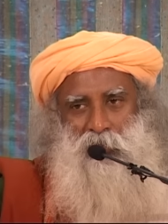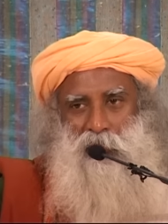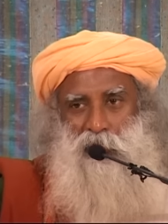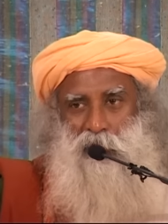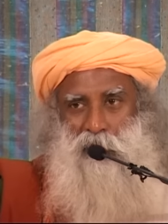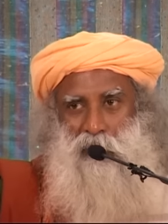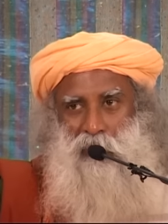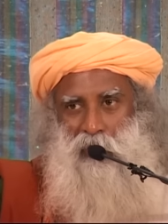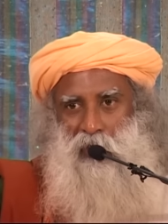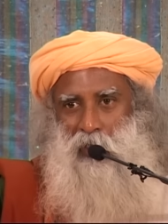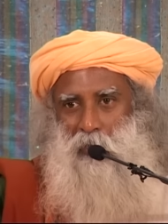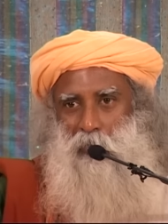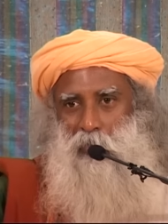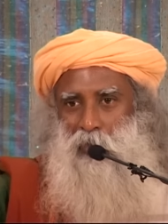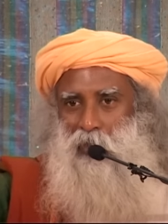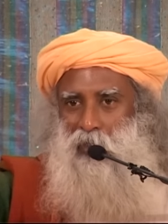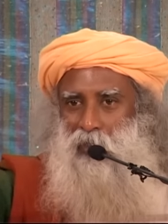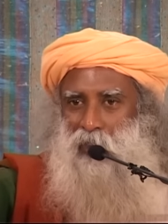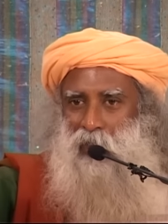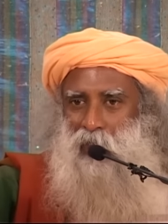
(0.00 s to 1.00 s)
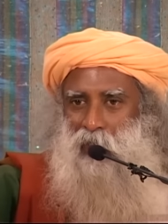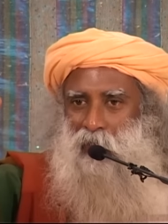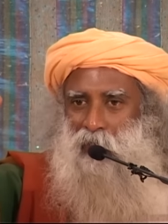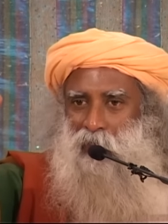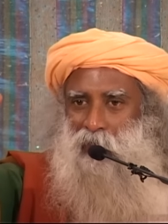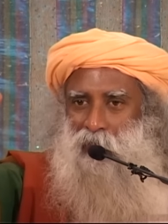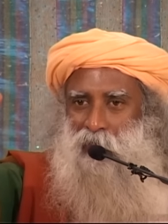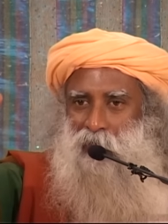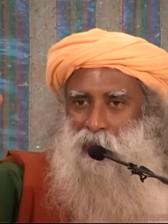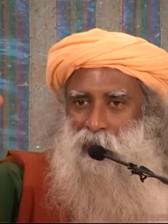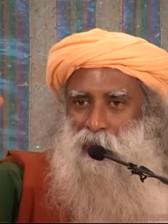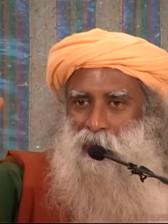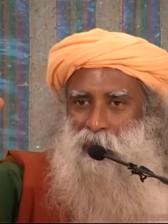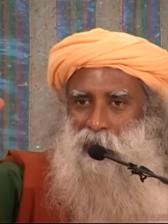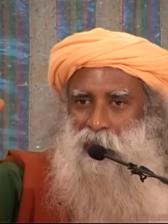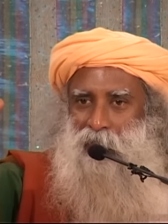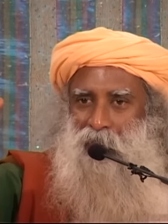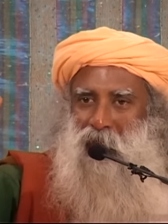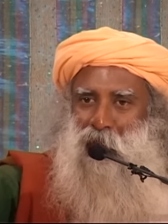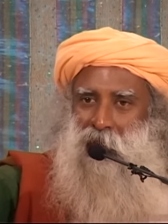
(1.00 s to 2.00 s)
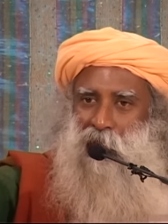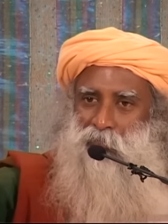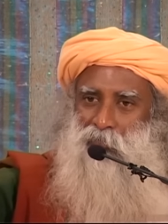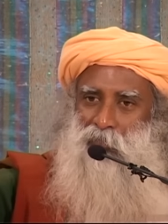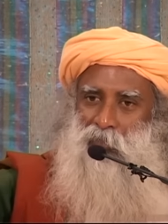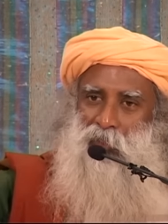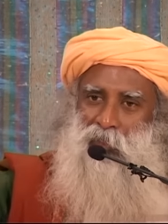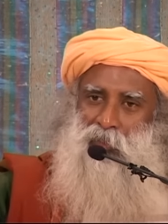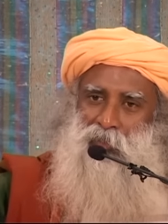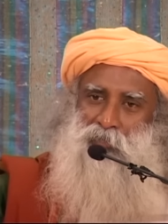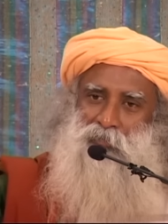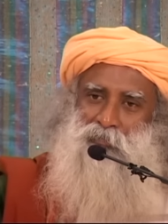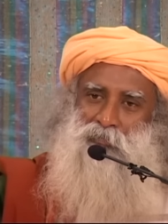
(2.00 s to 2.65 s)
So he appeared there in the evening.